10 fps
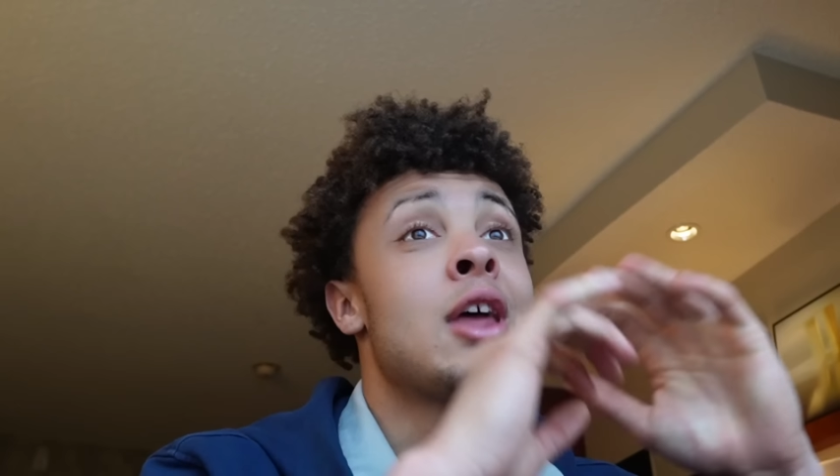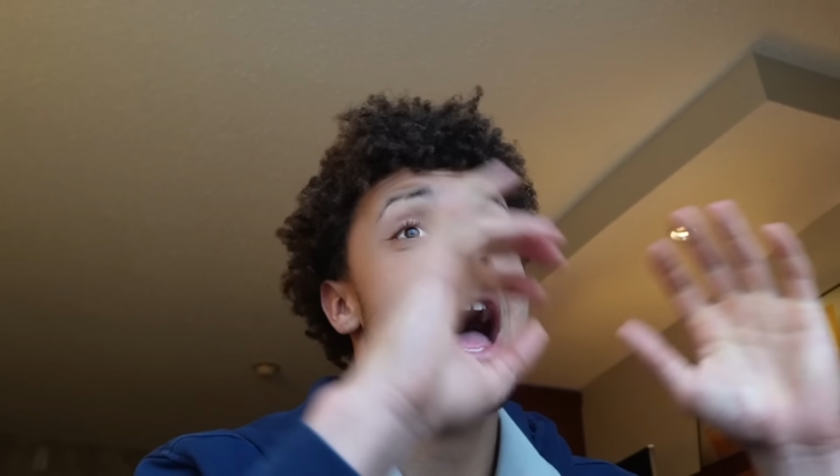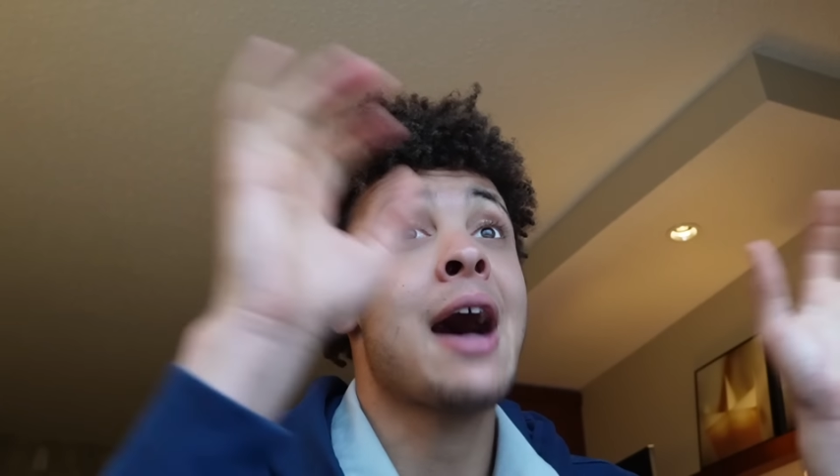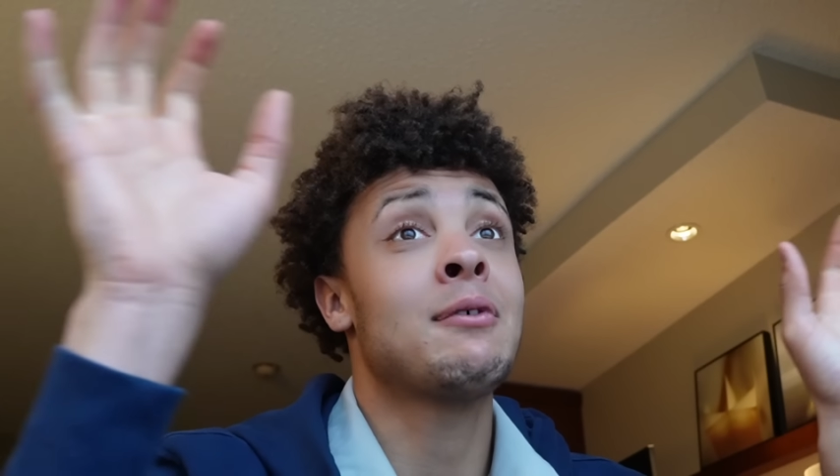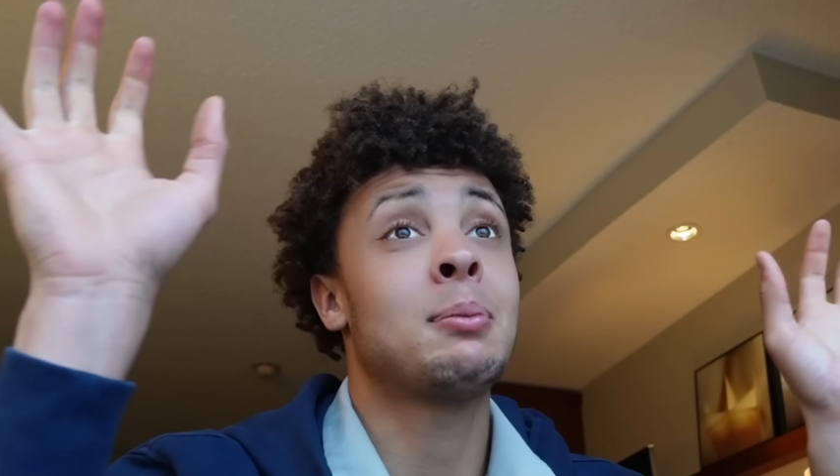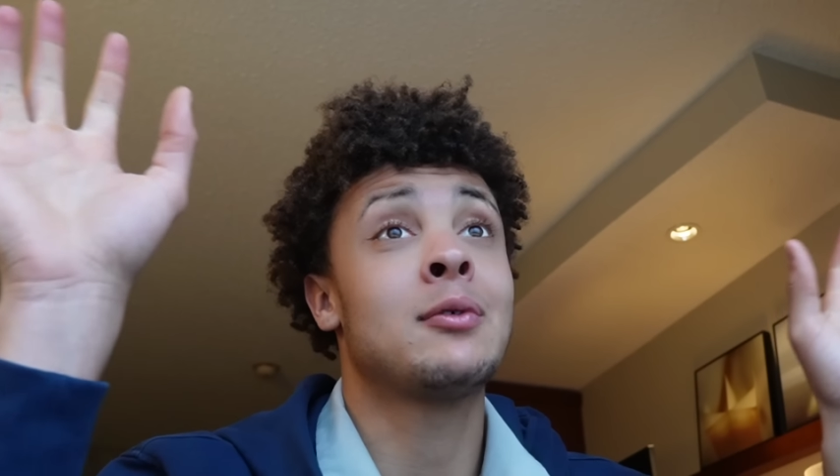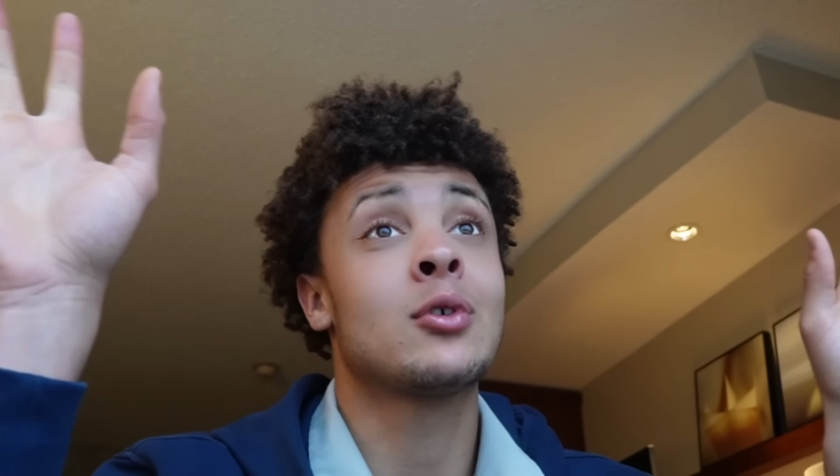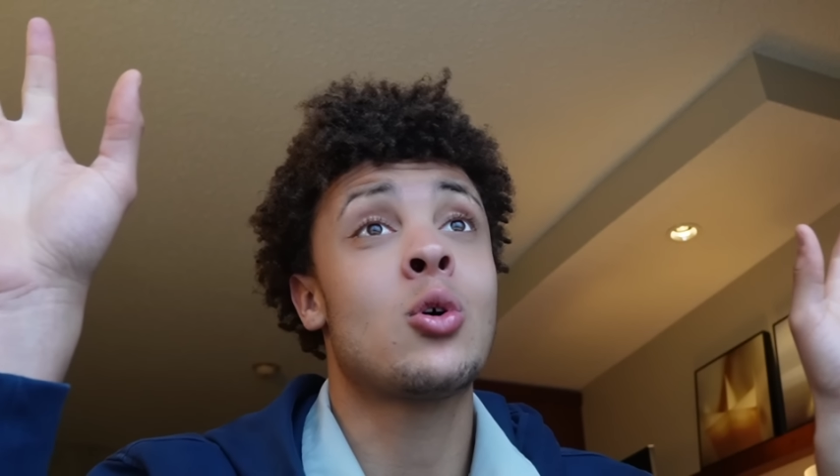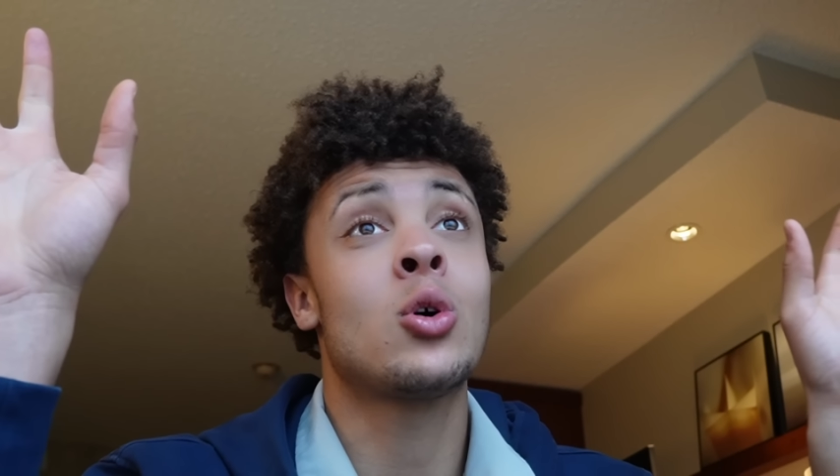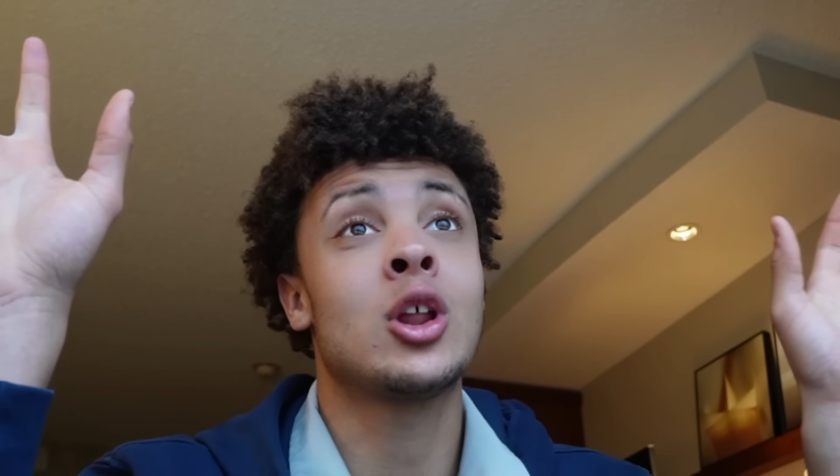Haven't been
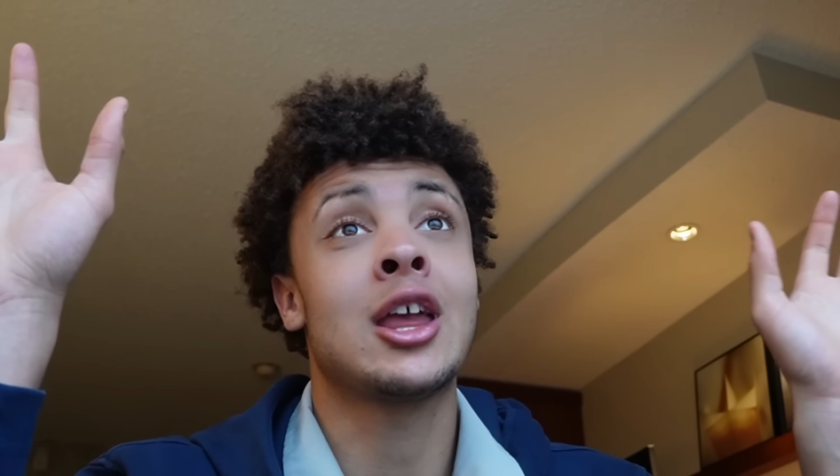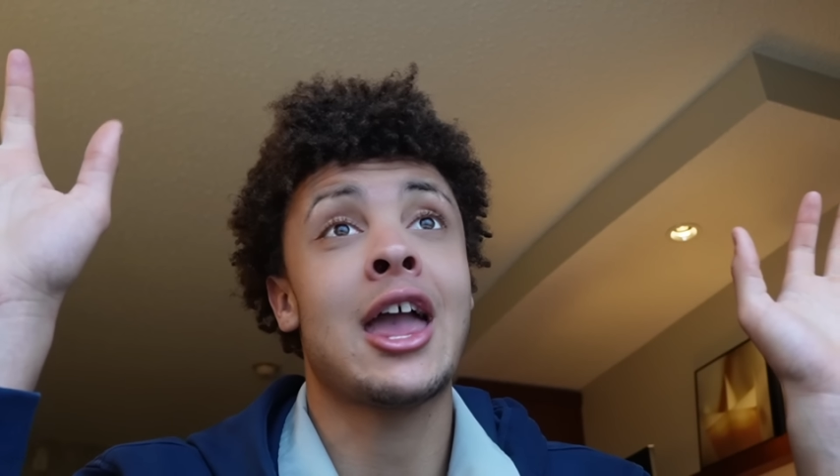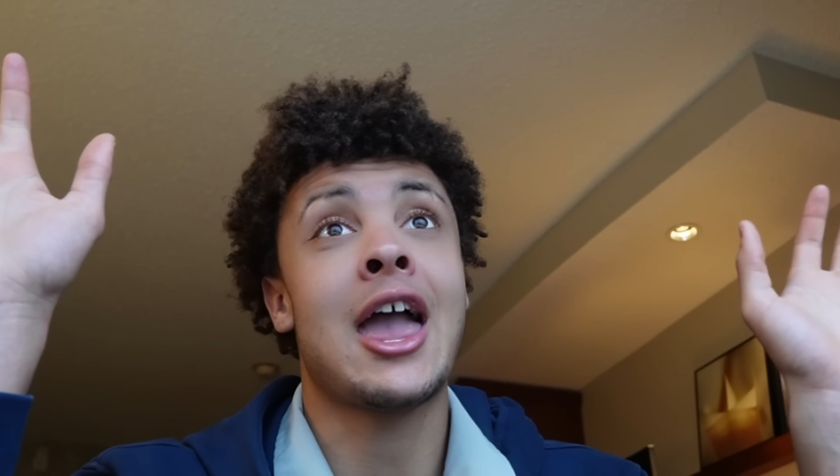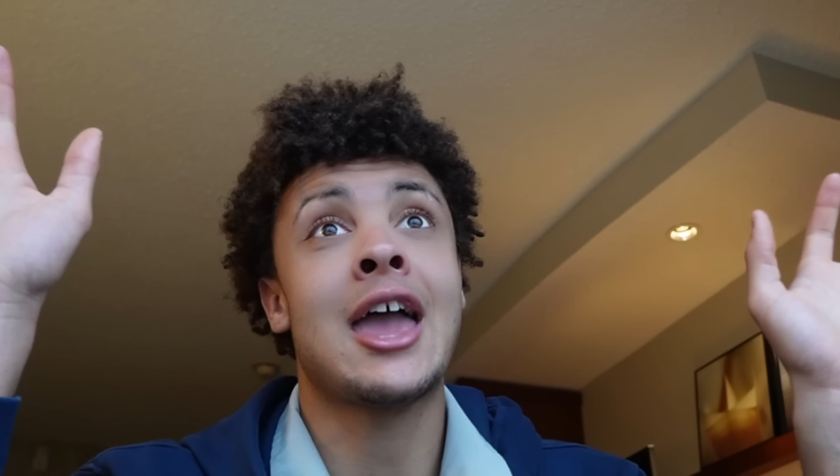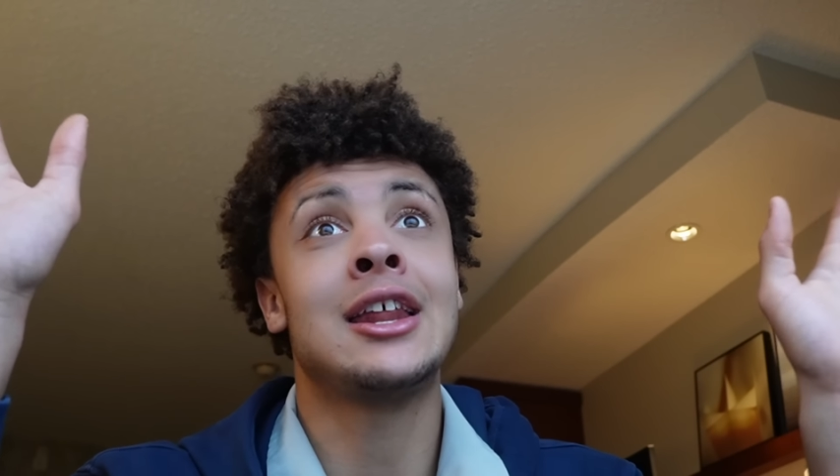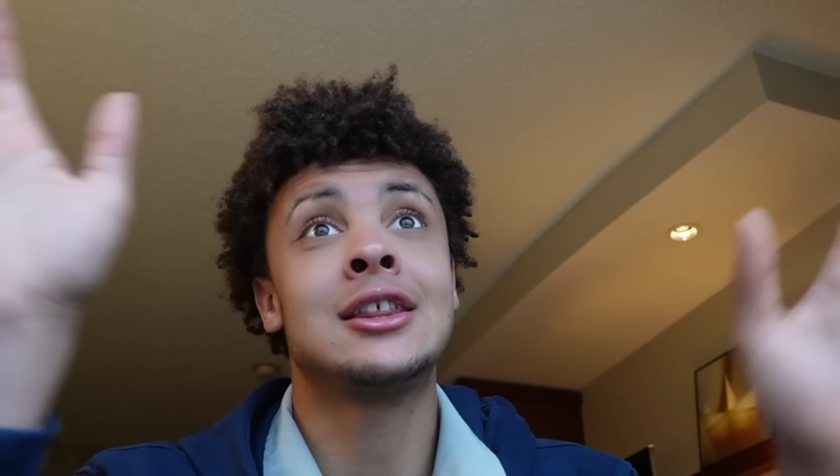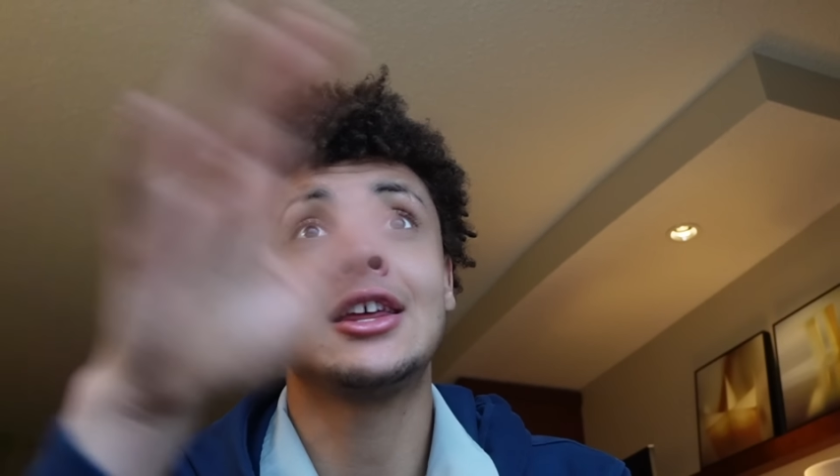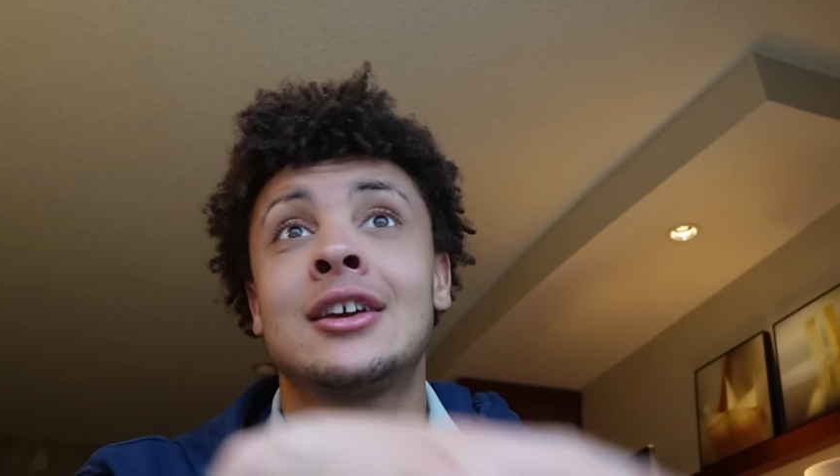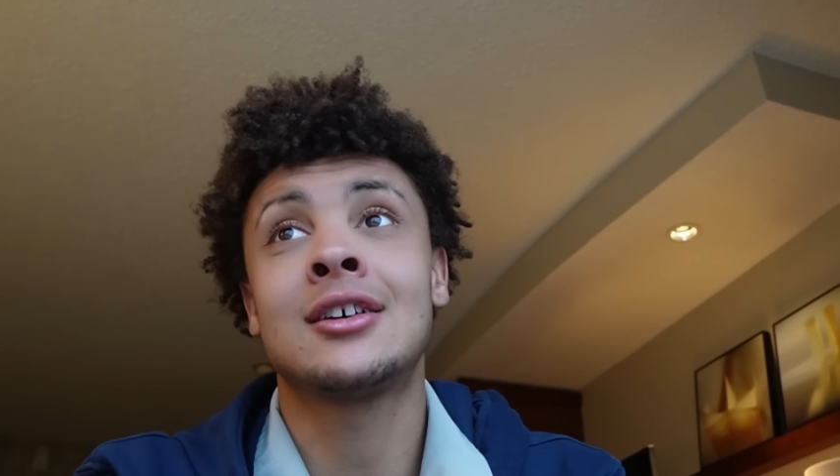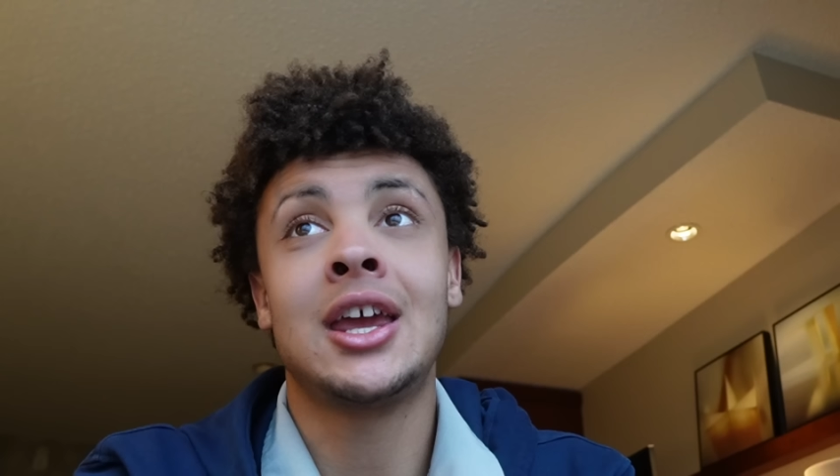recording anything